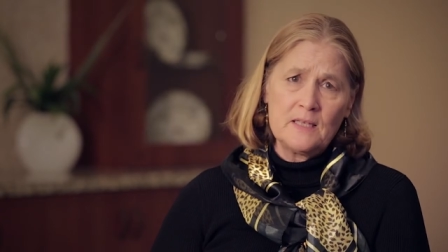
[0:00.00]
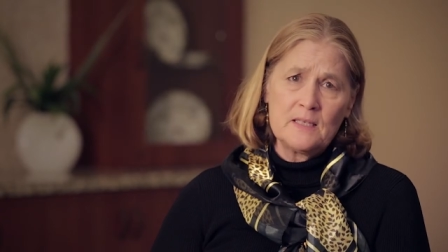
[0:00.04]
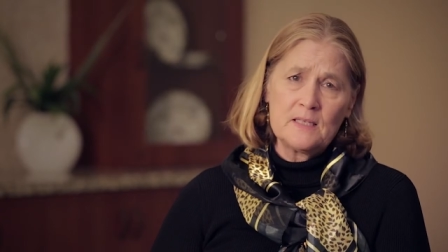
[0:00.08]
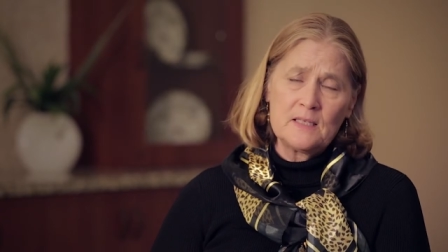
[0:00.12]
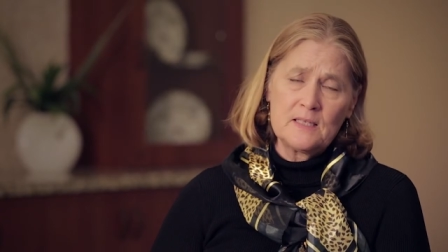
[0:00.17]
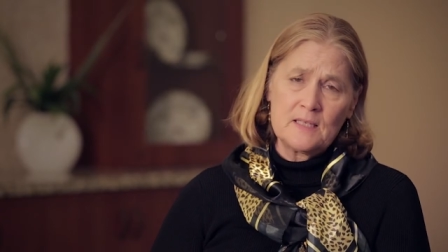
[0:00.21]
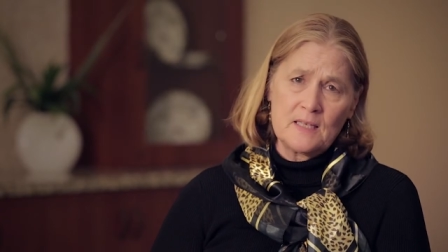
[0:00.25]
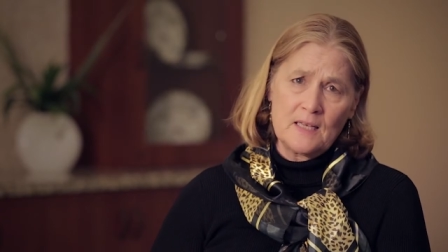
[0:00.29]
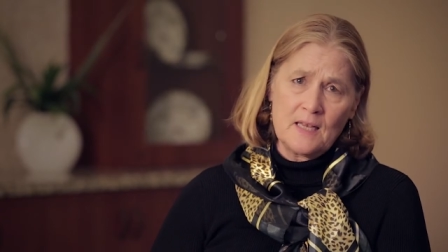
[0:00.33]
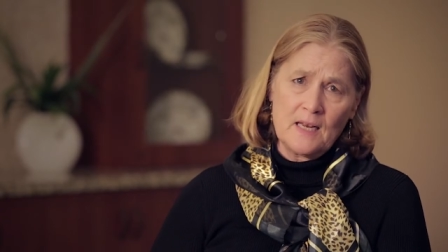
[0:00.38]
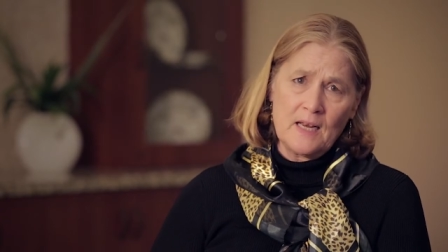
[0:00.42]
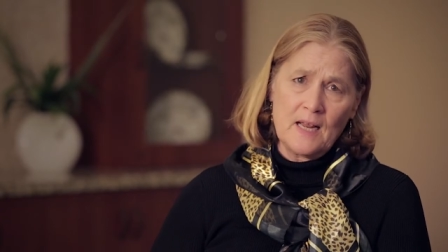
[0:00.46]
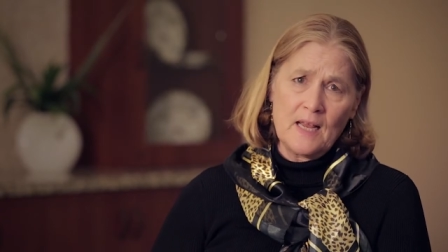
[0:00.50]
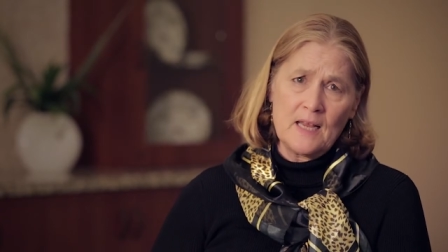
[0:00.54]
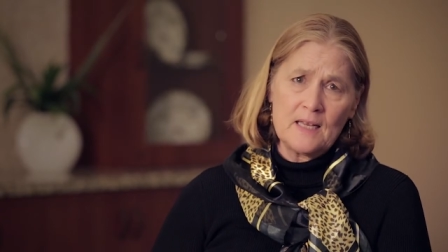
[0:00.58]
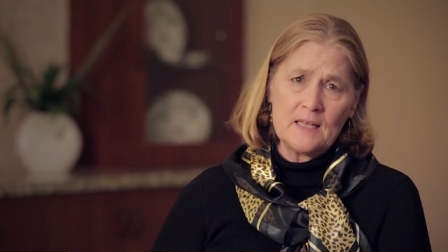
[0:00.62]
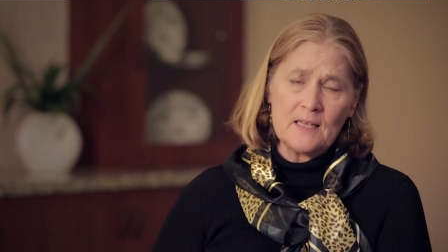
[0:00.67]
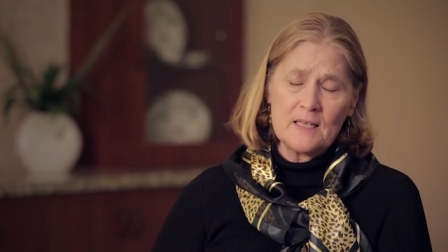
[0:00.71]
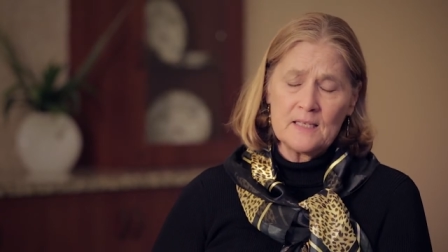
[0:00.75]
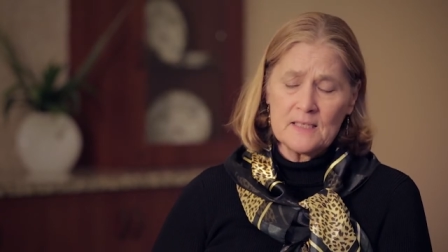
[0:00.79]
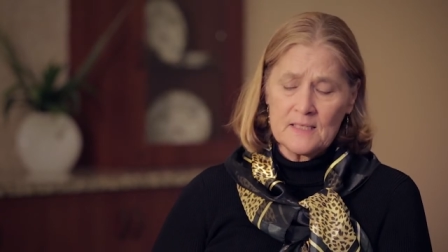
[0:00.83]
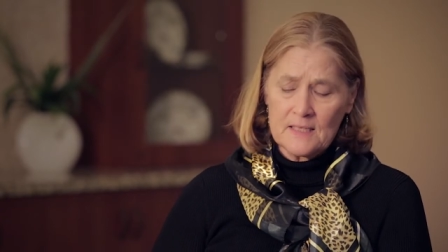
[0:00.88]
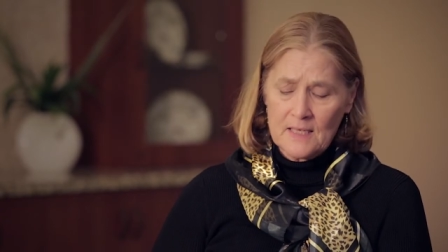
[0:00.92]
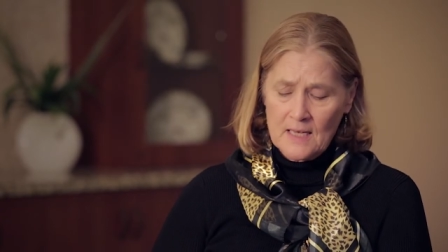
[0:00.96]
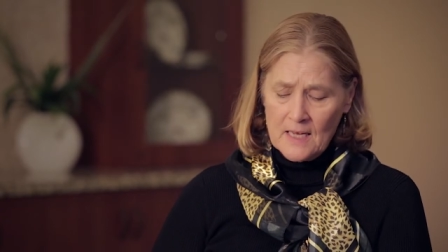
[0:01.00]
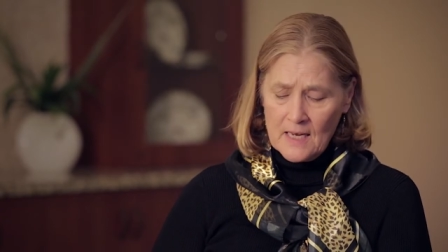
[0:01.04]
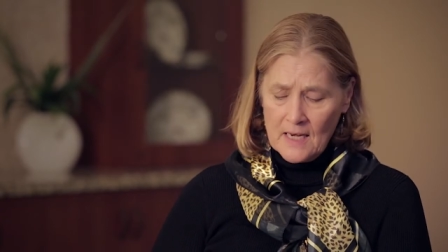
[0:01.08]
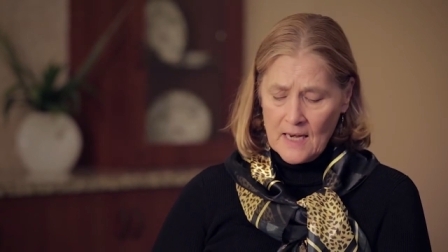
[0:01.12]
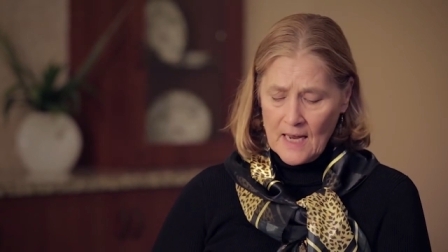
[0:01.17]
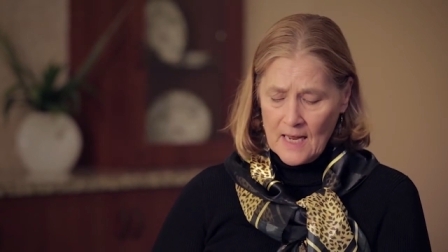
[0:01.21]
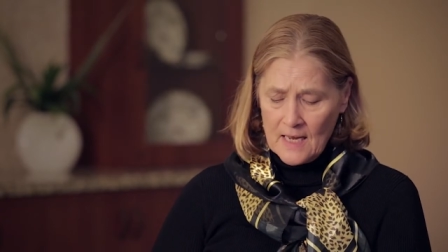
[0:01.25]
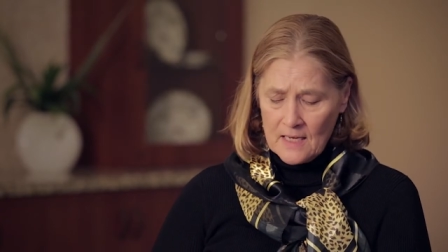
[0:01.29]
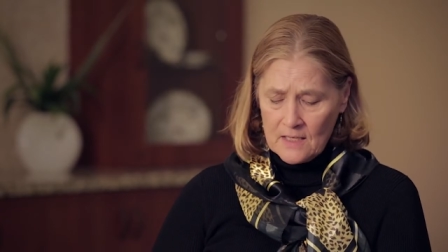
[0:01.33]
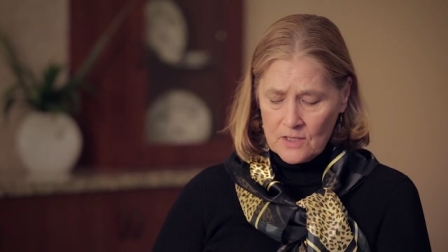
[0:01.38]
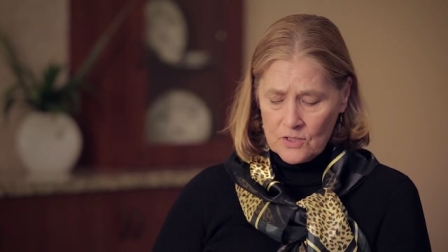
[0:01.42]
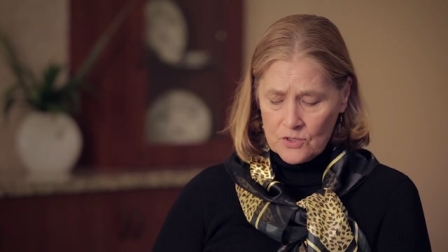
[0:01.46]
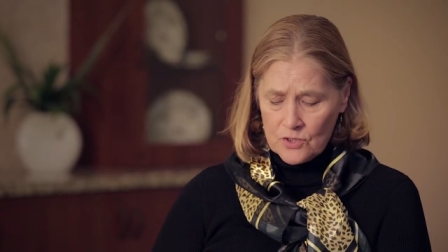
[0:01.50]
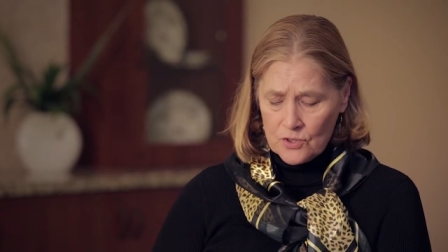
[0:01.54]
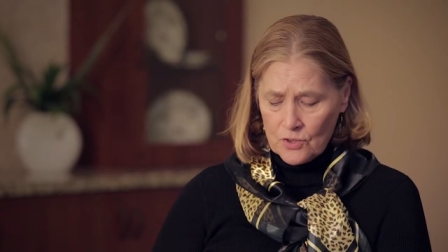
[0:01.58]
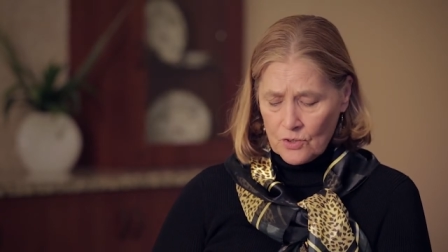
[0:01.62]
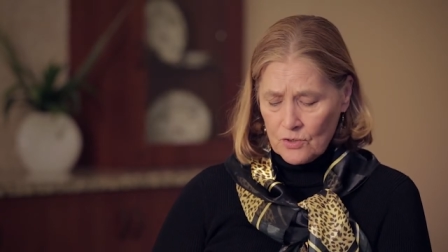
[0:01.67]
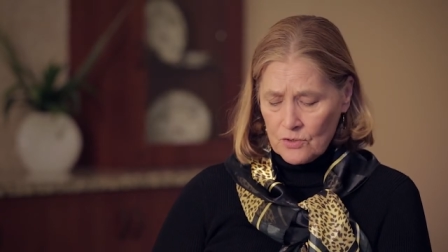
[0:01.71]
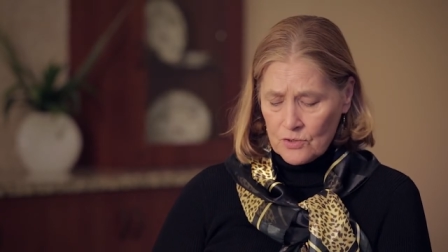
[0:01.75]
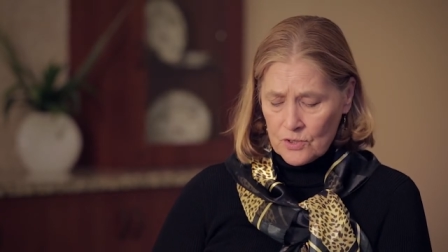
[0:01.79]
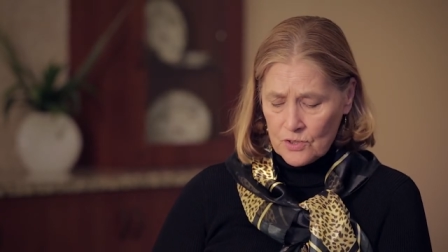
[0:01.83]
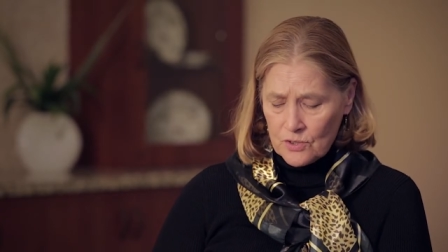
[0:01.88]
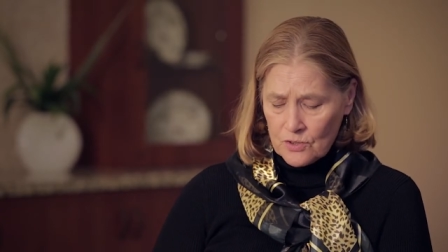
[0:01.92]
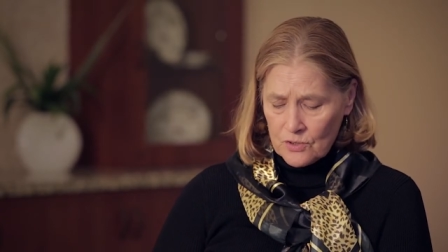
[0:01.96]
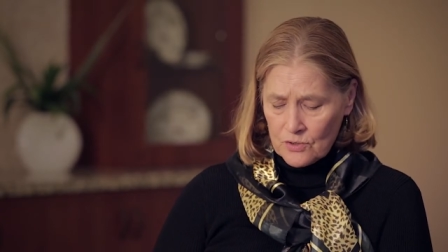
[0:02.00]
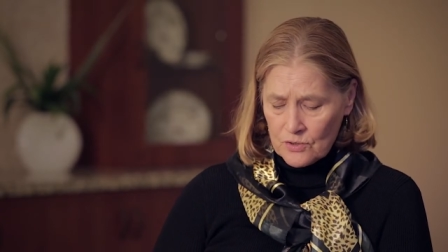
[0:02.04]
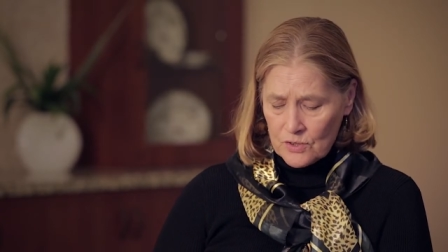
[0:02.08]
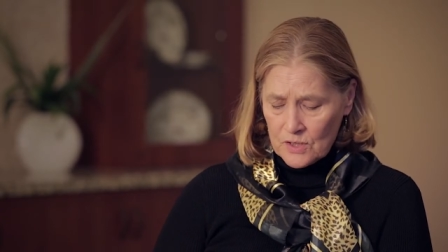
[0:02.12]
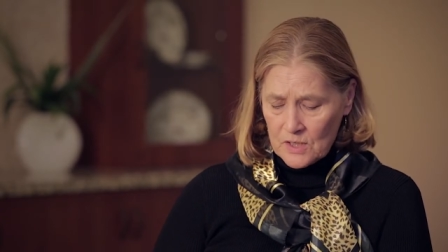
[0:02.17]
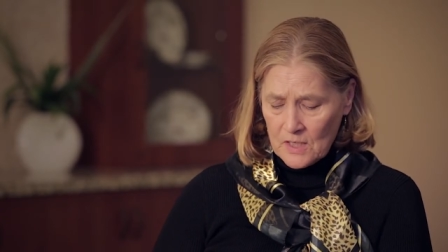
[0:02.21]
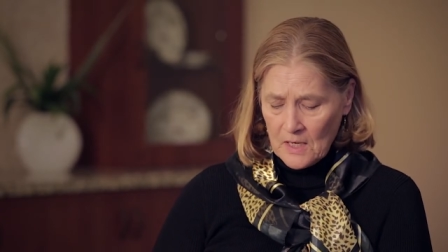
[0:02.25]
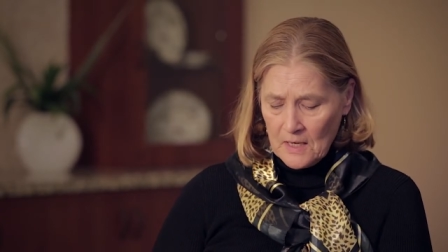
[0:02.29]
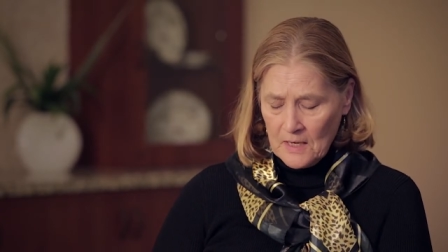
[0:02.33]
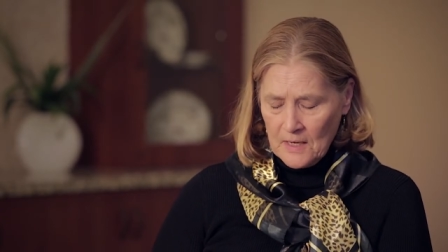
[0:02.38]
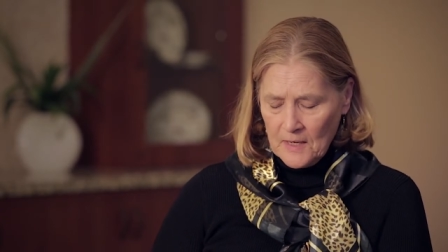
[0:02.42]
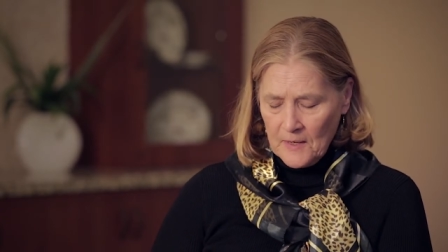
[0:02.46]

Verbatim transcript: the CNA, the CNA, the charge nurse,